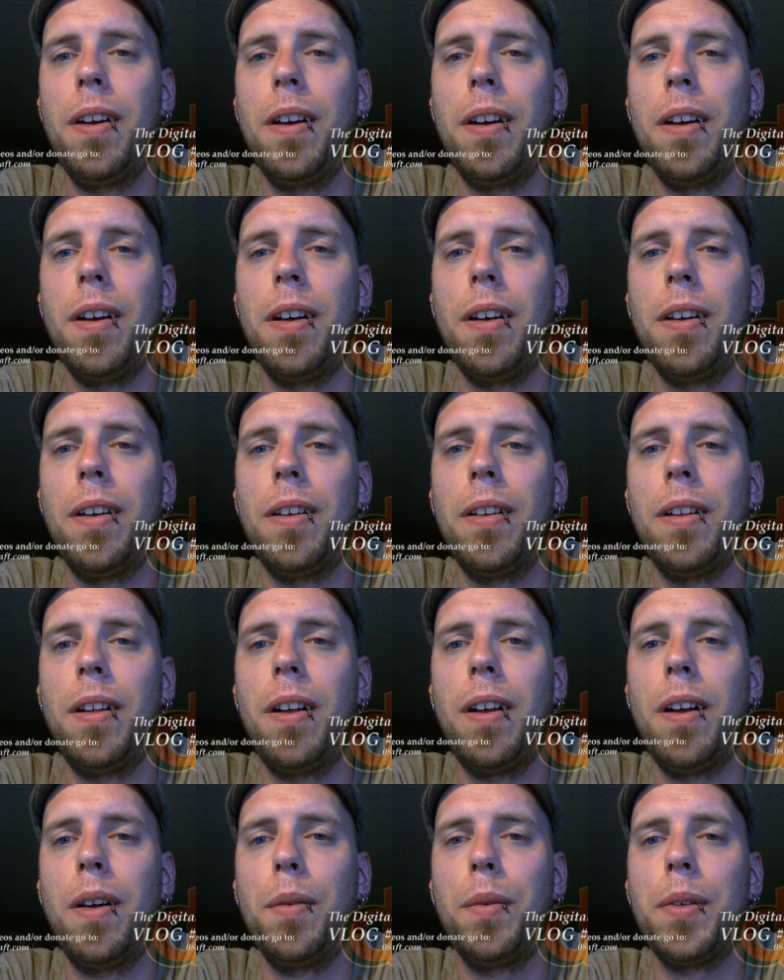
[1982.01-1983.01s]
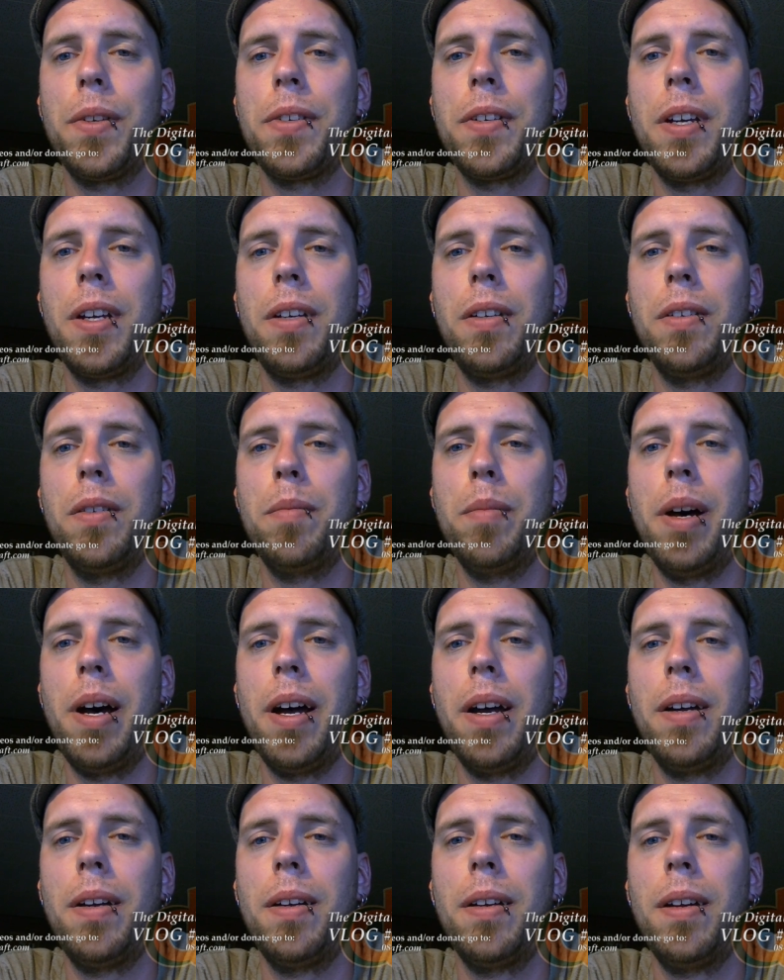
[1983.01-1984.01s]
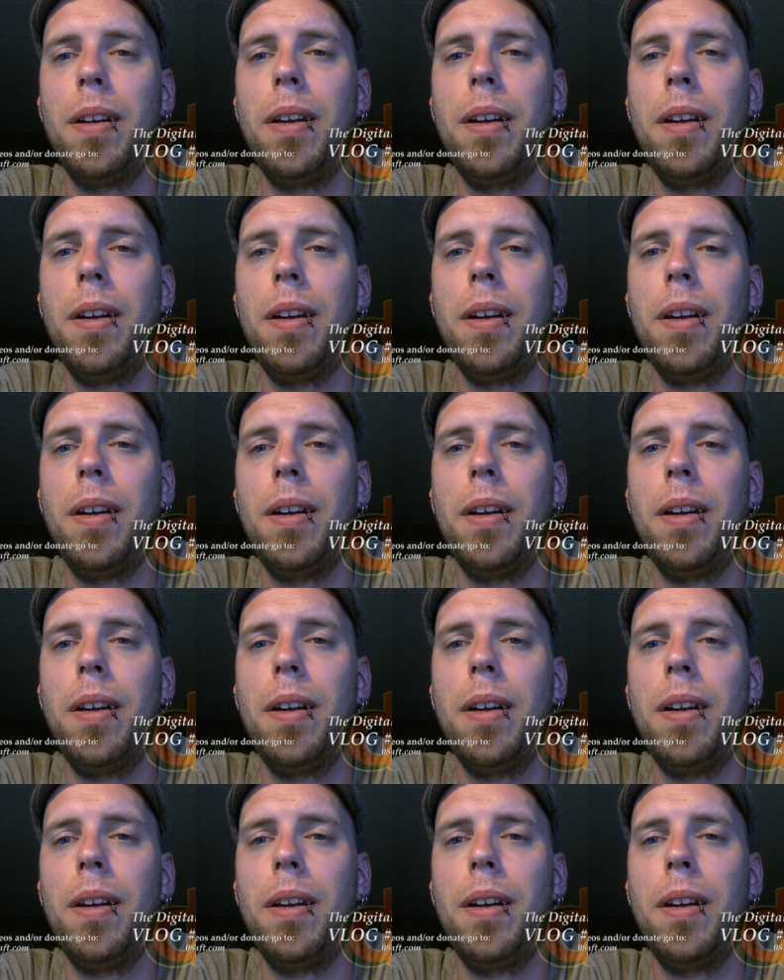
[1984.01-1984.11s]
I will say goodbye.